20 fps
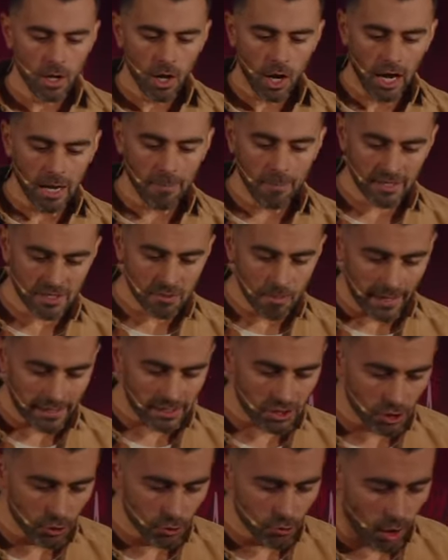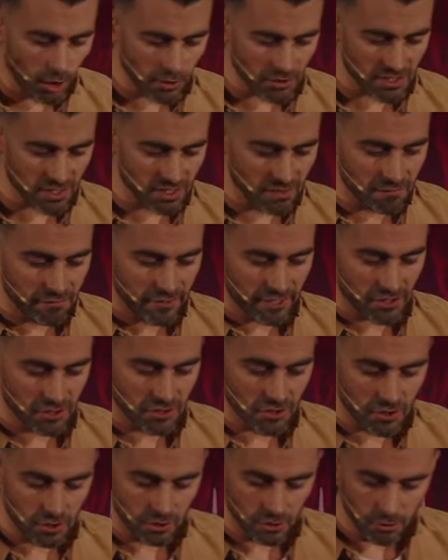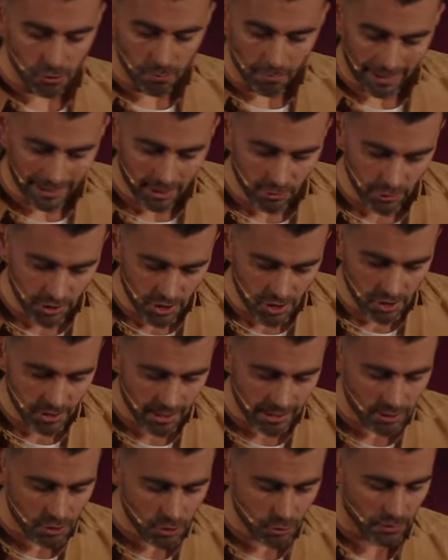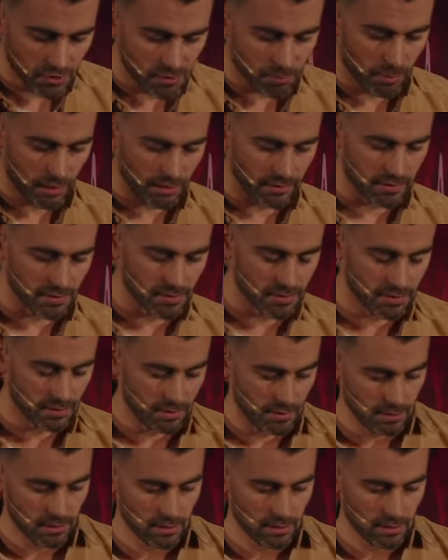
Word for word: I must make two honest confessions to you, my Christian and Jewish brothers.